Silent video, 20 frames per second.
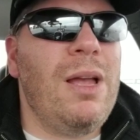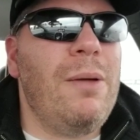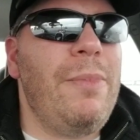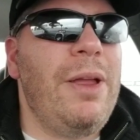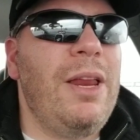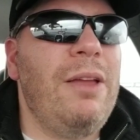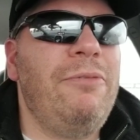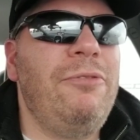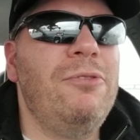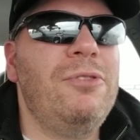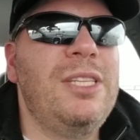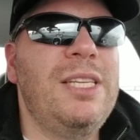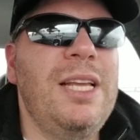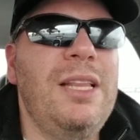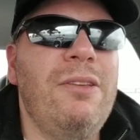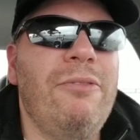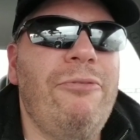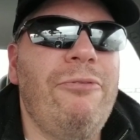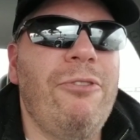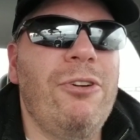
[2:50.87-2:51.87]
I mean, if you've
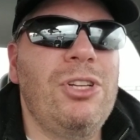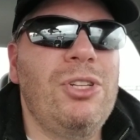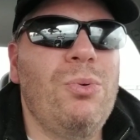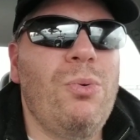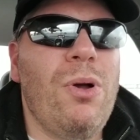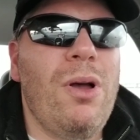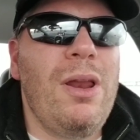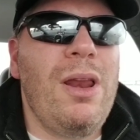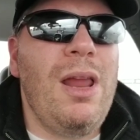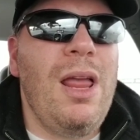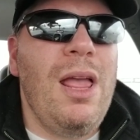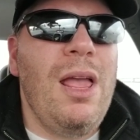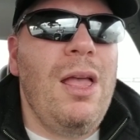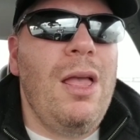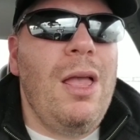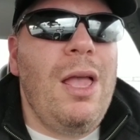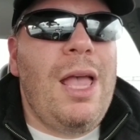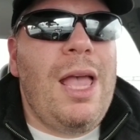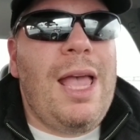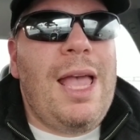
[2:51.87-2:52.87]
seen the first one,
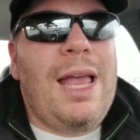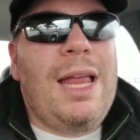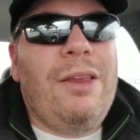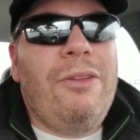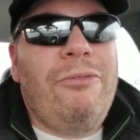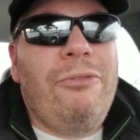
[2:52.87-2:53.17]
and